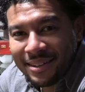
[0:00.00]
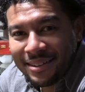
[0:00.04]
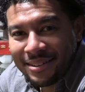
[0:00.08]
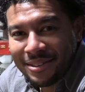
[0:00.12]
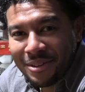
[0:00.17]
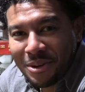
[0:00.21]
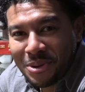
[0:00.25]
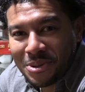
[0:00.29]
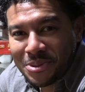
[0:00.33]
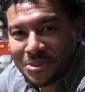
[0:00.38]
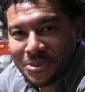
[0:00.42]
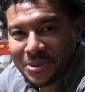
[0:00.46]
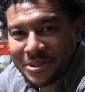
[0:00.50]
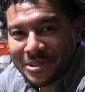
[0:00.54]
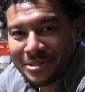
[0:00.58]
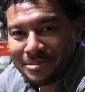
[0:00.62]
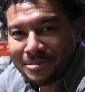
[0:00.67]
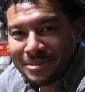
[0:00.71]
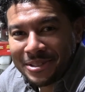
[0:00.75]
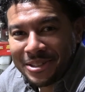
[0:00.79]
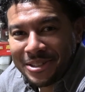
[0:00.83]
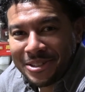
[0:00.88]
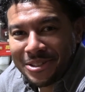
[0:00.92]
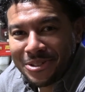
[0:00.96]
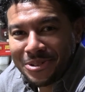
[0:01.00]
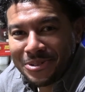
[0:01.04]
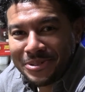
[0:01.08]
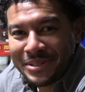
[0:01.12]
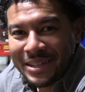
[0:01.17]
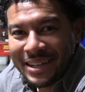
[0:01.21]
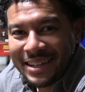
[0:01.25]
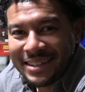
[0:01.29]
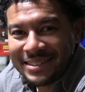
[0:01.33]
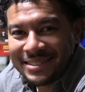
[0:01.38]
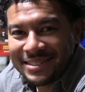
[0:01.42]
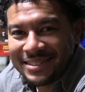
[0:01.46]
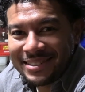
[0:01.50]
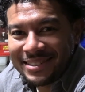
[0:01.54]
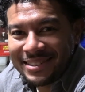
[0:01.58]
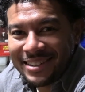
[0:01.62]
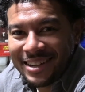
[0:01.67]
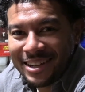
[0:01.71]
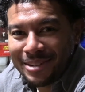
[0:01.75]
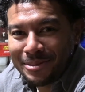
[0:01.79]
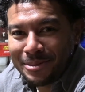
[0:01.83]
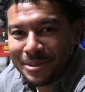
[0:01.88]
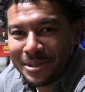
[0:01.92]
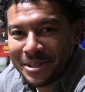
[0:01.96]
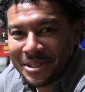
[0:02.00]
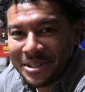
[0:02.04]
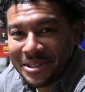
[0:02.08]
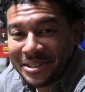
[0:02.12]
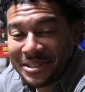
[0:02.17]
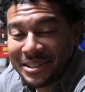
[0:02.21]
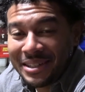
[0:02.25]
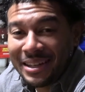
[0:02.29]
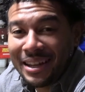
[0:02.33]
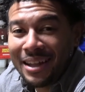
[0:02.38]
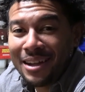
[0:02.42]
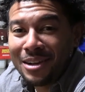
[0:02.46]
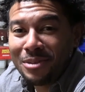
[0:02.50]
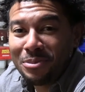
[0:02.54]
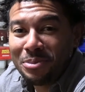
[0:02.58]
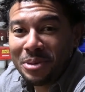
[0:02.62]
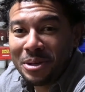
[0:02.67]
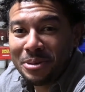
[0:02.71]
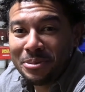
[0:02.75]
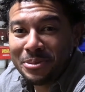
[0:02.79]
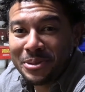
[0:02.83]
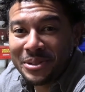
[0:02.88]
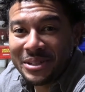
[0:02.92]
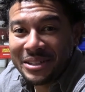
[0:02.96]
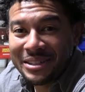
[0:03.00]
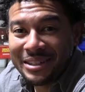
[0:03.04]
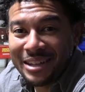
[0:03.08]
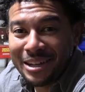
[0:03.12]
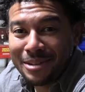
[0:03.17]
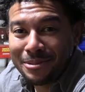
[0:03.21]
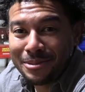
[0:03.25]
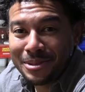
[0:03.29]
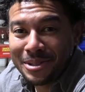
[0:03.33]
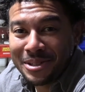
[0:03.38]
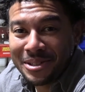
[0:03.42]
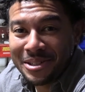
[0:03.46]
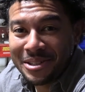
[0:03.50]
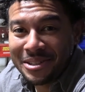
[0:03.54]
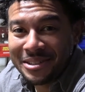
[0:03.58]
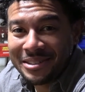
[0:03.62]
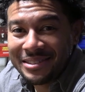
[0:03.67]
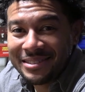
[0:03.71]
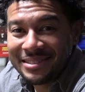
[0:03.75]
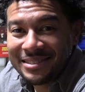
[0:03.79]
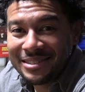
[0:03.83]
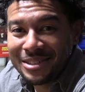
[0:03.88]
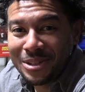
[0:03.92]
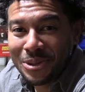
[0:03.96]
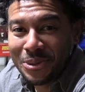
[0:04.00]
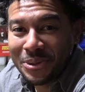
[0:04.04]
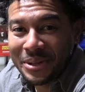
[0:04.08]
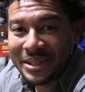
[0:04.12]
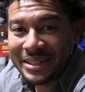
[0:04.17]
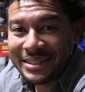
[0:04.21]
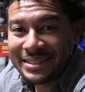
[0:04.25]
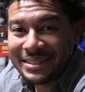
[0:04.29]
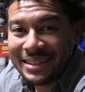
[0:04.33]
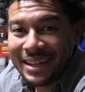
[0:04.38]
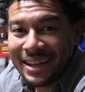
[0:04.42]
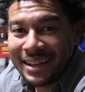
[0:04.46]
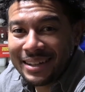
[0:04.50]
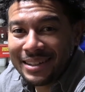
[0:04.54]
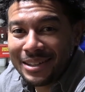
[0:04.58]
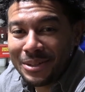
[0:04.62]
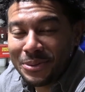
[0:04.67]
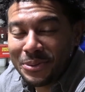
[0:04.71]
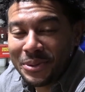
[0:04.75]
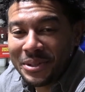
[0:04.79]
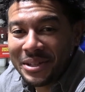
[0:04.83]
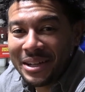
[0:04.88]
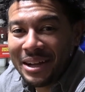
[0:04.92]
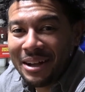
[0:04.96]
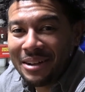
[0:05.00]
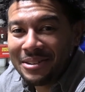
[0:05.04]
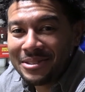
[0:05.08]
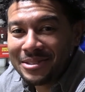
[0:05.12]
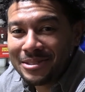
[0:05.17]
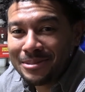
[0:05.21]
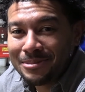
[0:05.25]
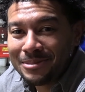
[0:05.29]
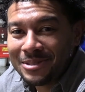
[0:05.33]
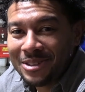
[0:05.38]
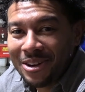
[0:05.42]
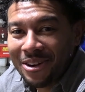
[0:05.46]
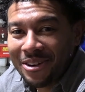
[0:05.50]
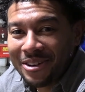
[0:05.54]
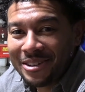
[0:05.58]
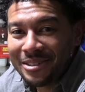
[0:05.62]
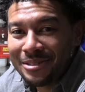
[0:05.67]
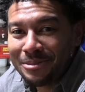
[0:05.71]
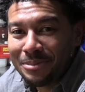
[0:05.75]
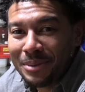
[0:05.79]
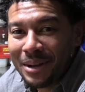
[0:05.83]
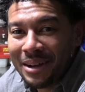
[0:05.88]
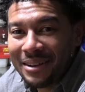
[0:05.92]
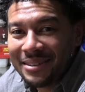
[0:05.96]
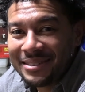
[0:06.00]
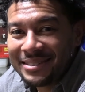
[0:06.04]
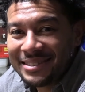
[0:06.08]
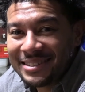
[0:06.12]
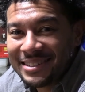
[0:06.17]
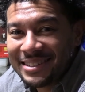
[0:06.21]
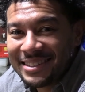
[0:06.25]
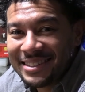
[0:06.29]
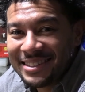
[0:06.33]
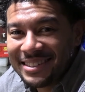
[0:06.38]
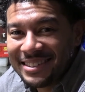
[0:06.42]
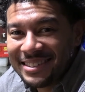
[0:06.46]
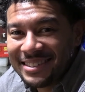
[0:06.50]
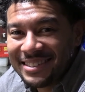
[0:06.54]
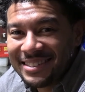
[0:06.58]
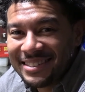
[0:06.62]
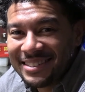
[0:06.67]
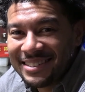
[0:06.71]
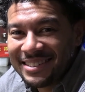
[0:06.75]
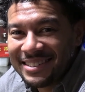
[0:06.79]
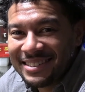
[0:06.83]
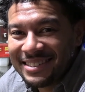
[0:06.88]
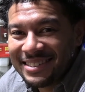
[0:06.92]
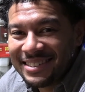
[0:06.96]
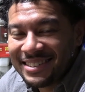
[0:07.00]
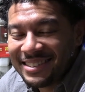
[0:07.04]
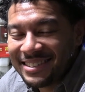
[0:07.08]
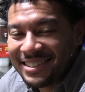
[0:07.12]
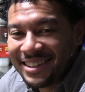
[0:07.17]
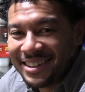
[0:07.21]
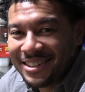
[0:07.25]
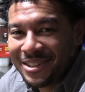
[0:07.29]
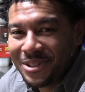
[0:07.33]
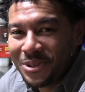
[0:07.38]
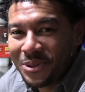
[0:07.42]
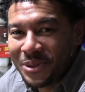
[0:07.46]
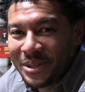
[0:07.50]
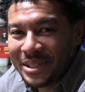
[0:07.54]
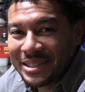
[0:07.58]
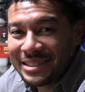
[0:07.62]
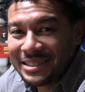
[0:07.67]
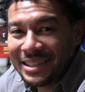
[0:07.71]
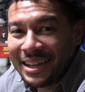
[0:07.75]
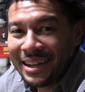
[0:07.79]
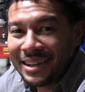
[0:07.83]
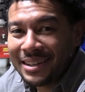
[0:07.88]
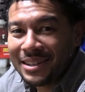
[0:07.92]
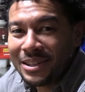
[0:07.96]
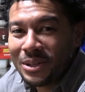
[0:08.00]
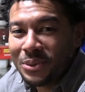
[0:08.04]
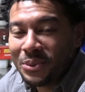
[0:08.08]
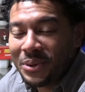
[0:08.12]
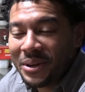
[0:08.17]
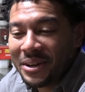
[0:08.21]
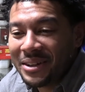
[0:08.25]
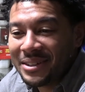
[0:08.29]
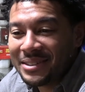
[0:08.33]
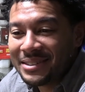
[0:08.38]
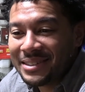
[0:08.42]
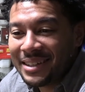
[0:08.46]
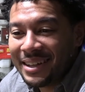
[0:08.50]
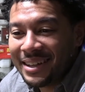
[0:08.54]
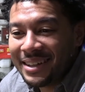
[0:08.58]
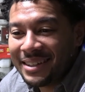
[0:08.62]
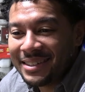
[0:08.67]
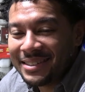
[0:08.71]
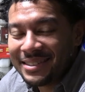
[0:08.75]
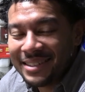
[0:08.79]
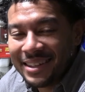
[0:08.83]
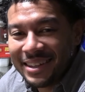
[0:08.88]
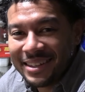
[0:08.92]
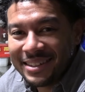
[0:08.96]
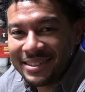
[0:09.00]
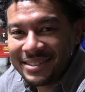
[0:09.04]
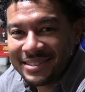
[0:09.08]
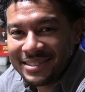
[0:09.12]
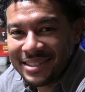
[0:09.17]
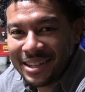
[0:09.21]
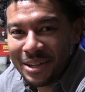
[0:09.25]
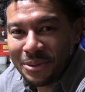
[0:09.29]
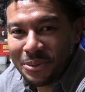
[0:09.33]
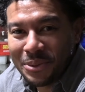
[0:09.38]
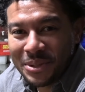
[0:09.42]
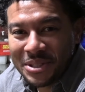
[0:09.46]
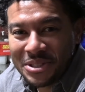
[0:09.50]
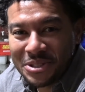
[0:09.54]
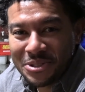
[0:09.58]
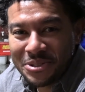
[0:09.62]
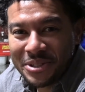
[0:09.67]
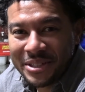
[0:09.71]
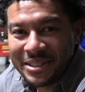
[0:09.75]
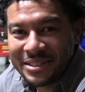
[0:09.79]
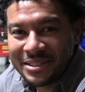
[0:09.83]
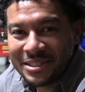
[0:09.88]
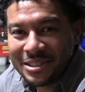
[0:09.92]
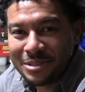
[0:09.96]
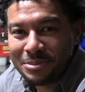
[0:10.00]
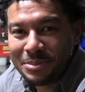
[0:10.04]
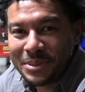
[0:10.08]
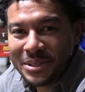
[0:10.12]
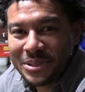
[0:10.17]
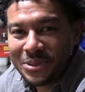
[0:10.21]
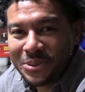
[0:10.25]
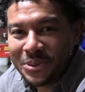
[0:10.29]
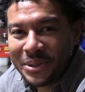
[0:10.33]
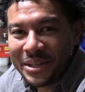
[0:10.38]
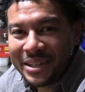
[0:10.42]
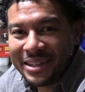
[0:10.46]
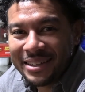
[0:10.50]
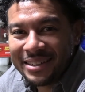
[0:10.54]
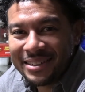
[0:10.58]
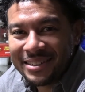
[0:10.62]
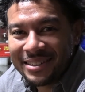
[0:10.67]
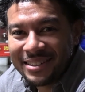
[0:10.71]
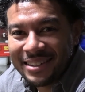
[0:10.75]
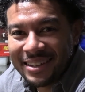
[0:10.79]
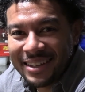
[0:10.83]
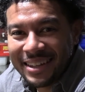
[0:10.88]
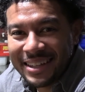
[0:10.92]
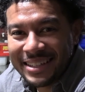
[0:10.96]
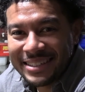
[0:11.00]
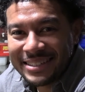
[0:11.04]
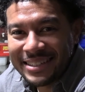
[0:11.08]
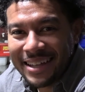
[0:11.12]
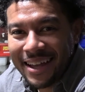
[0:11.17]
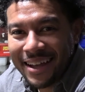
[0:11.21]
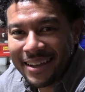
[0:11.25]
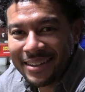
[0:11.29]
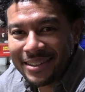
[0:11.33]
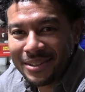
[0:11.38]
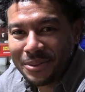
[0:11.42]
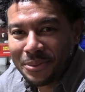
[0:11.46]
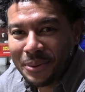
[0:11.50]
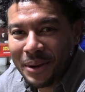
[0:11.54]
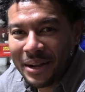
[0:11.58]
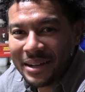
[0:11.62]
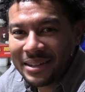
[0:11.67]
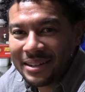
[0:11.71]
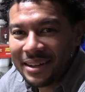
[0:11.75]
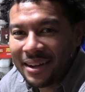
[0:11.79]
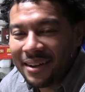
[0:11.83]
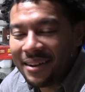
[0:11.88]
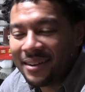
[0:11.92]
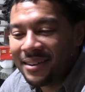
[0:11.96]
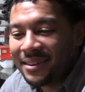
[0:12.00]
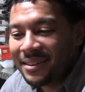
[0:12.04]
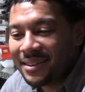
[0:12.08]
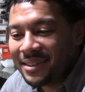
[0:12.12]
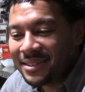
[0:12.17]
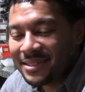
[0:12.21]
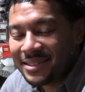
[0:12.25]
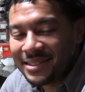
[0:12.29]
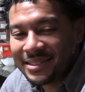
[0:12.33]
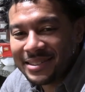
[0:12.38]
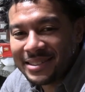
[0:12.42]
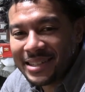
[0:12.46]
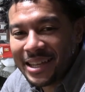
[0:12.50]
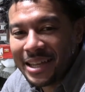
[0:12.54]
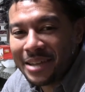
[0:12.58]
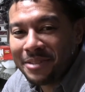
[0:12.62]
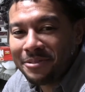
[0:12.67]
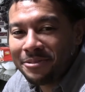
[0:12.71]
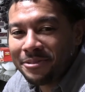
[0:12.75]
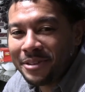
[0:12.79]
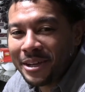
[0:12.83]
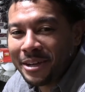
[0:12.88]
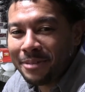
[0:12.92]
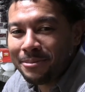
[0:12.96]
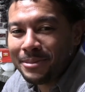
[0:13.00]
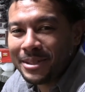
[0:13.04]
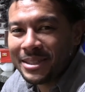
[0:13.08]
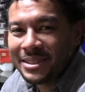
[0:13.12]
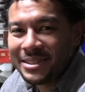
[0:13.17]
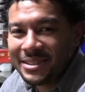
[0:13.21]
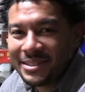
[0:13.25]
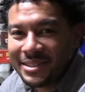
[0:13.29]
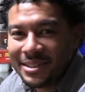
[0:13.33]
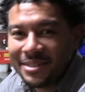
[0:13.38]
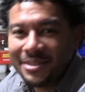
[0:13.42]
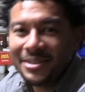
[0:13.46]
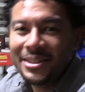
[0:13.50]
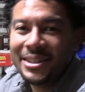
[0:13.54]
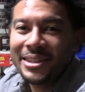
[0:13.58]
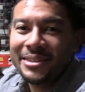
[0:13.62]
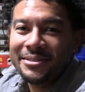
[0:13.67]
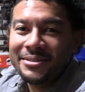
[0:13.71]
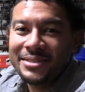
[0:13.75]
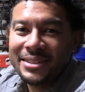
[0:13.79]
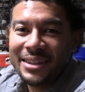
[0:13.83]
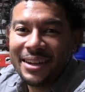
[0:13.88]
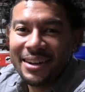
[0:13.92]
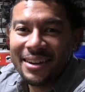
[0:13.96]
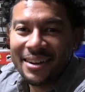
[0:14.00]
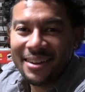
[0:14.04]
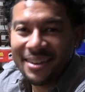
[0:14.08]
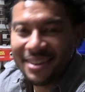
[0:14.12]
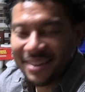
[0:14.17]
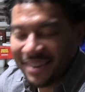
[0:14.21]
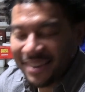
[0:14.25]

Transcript: those were some good old days in the neighborhood, and a lot of people in the neighborhood know exactly what house I'm talking about. They know exactly where it's at. They can say what streets it's between exactly right now, because the same family still lives there.